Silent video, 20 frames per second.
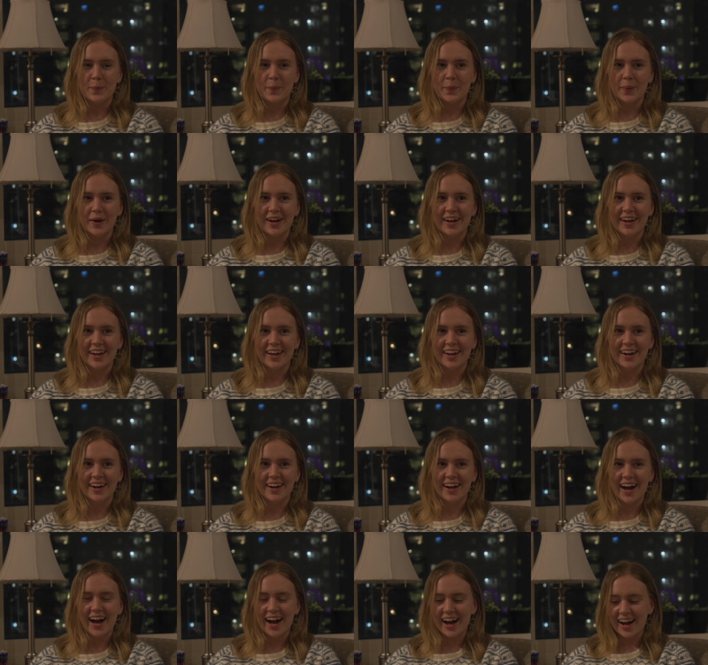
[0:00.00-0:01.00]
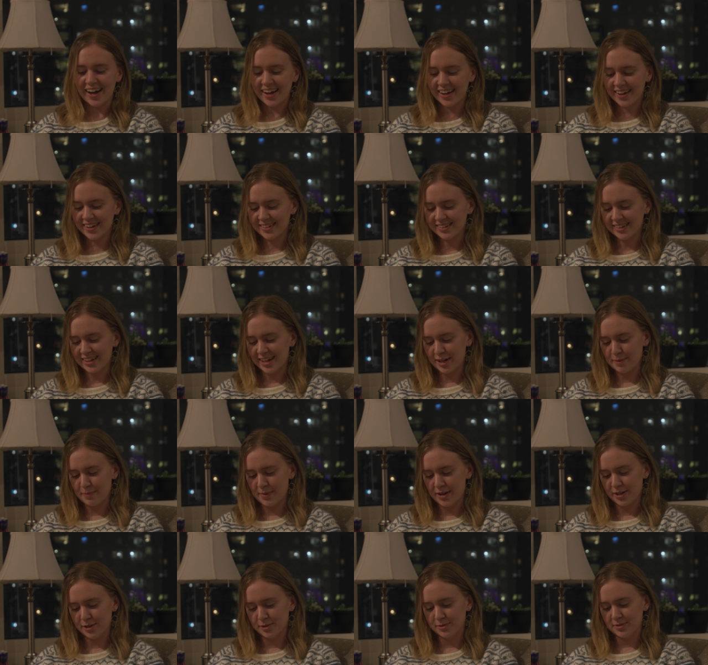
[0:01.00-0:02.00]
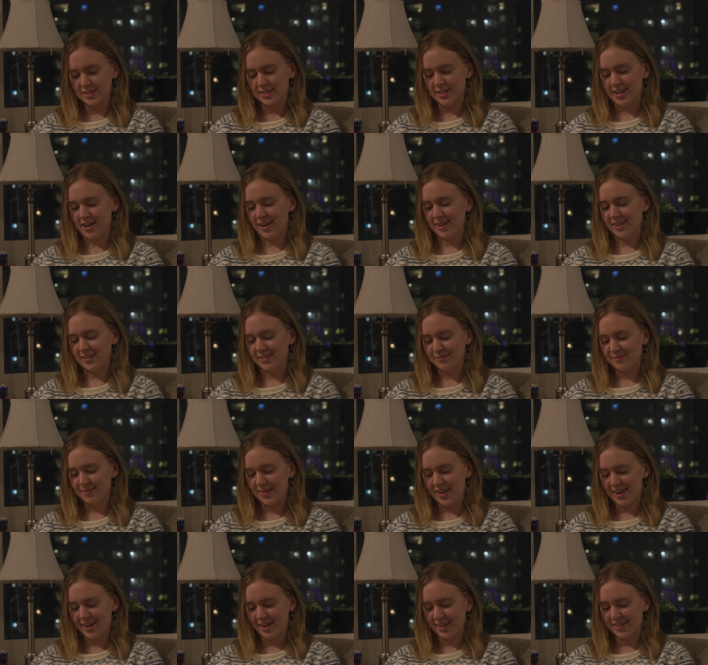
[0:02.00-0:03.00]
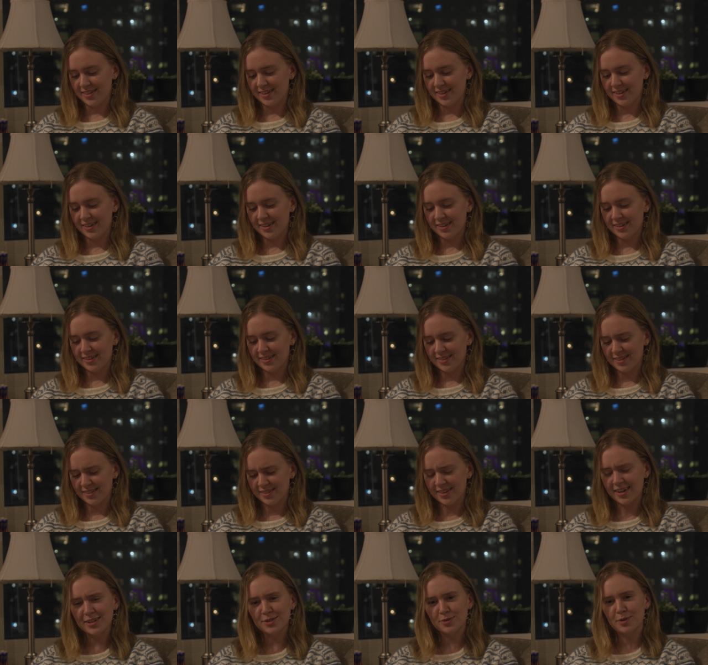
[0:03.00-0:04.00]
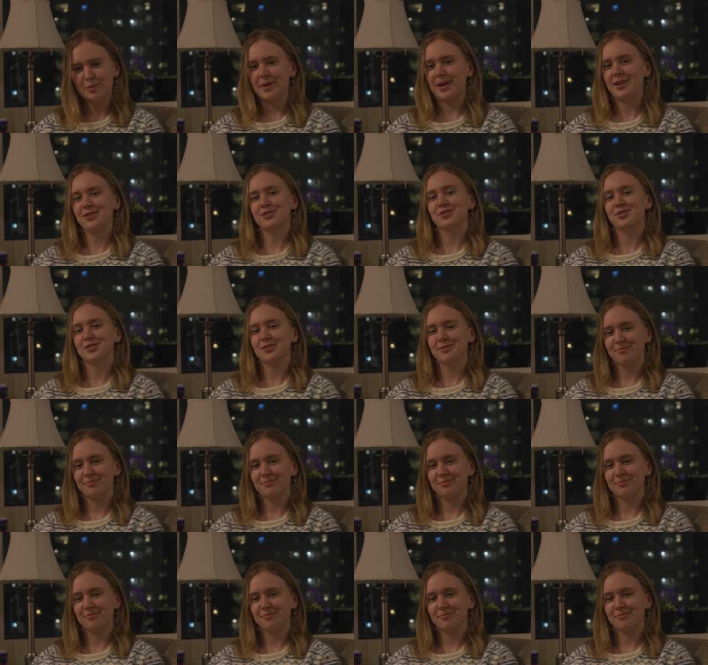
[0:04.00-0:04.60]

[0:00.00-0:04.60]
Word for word: but I like my own style, and I think that, that is what matters.